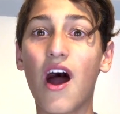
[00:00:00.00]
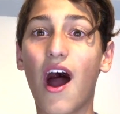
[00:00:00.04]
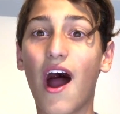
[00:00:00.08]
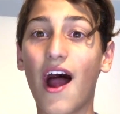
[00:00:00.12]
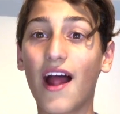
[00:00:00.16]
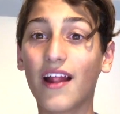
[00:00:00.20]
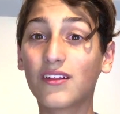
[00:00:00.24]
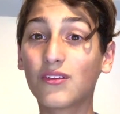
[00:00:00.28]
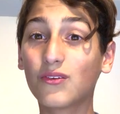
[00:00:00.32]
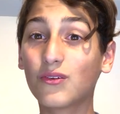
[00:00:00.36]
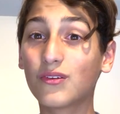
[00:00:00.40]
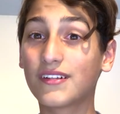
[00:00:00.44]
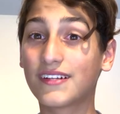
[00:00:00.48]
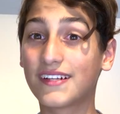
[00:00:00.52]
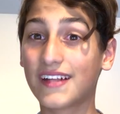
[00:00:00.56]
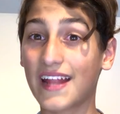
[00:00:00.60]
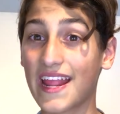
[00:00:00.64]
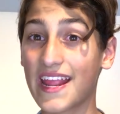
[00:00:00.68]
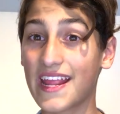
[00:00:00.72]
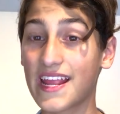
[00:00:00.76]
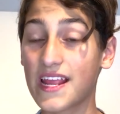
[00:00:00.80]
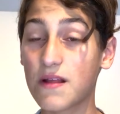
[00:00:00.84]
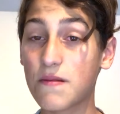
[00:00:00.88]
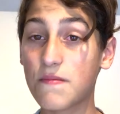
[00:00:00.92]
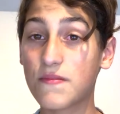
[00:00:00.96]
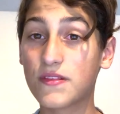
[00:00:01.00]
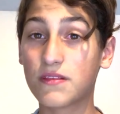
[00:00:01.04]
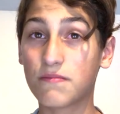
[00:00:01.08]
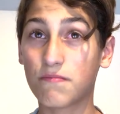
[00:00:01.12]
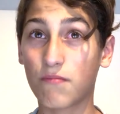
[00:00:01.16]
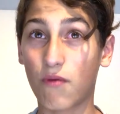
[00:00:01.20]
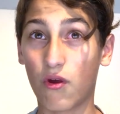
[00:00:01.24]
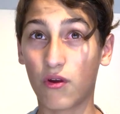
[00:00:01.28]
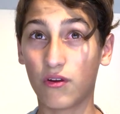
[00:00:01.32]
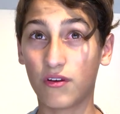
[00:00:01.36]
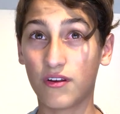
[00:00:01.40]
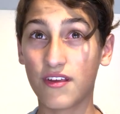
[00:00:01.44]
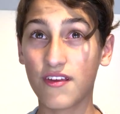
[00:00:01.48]
I thought Jacob's
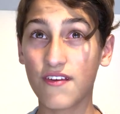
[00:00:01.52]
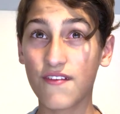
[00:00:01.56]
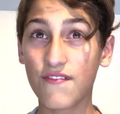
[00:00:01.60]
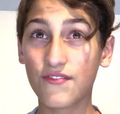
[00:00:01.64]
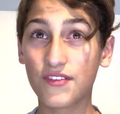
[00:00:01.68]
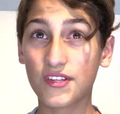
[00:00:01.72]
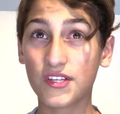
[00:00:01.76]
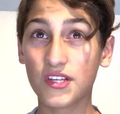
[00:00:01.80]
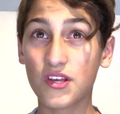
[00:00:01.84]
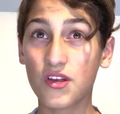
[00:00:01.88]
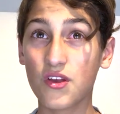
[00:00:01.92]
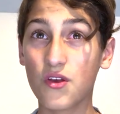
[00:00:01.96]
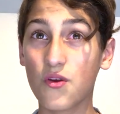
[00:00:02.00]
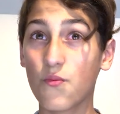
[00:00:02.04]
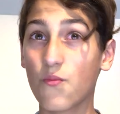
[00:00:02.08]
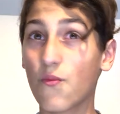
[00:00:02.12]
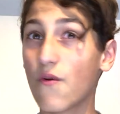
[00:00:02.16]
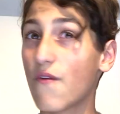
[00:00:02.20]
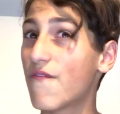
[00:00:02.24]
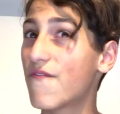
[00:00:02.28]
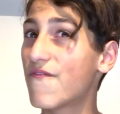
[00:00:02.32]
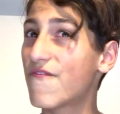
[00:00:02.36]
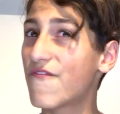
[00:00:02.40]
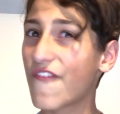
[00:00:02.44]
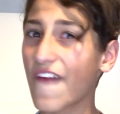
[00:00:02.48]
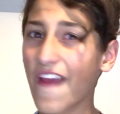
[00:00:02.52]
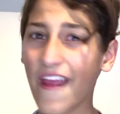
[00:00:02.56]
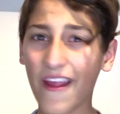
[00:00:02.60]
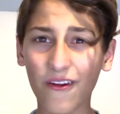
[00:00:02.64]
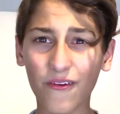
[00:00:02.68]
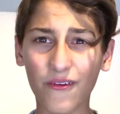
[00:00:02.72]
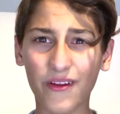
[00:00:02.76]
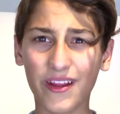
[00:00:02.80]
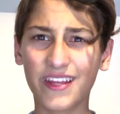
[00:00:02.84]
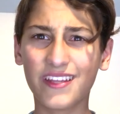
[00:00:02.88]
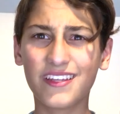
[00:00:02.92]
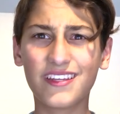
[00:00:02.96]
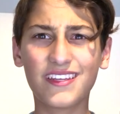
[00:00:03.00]
motives were
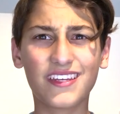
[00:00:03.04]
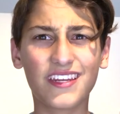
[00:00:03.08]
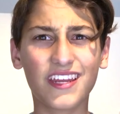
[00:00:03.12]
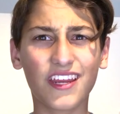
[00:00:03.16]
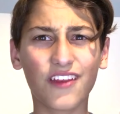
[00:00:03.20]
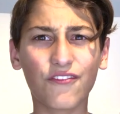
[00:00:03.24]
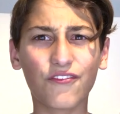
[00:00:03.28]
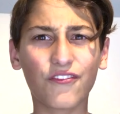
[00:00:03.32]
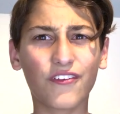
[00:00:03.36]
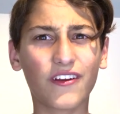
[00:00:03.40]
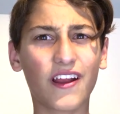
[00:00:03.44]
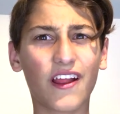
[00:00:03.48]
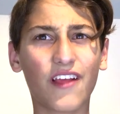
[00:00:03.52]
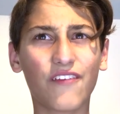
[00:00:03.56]
very different.